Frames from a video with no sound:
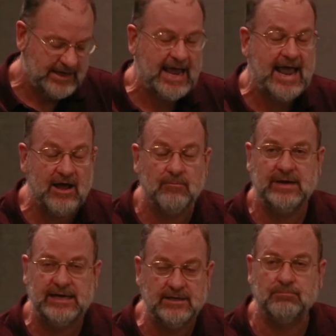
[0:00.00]
how
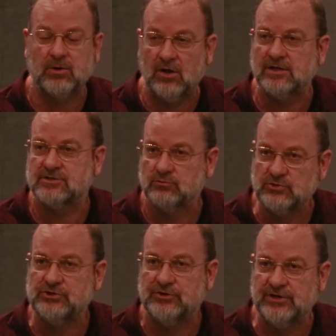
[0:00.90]
many plots
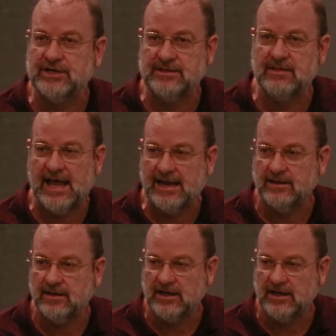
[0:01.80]
would you need in that